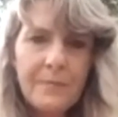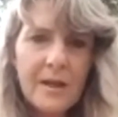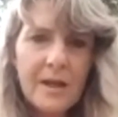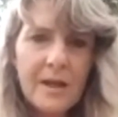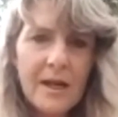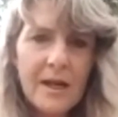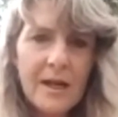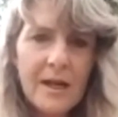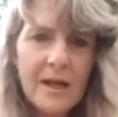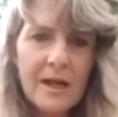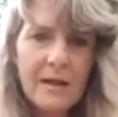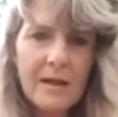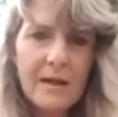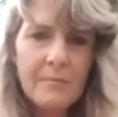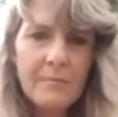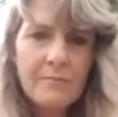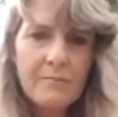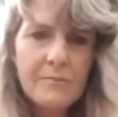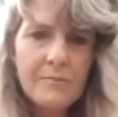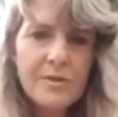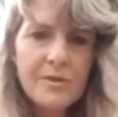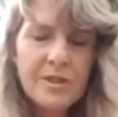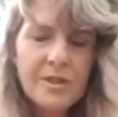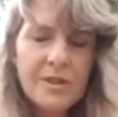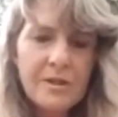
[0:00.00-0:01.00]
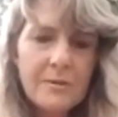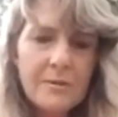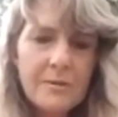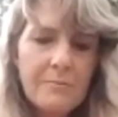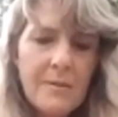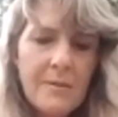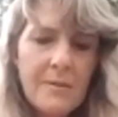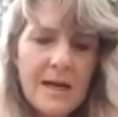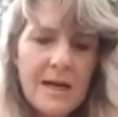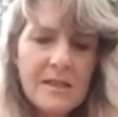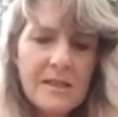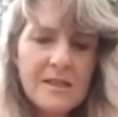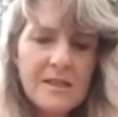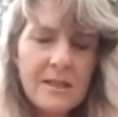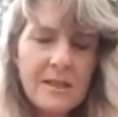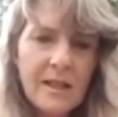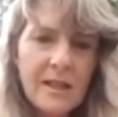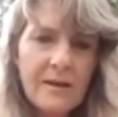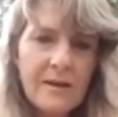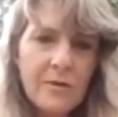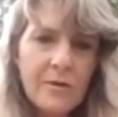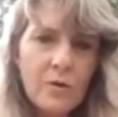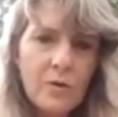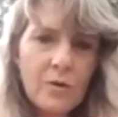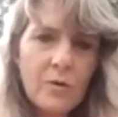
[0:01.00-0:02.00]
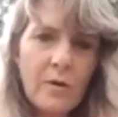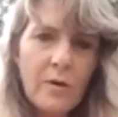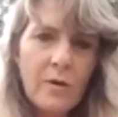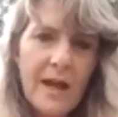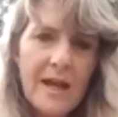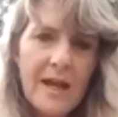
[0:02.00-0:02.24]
to master level,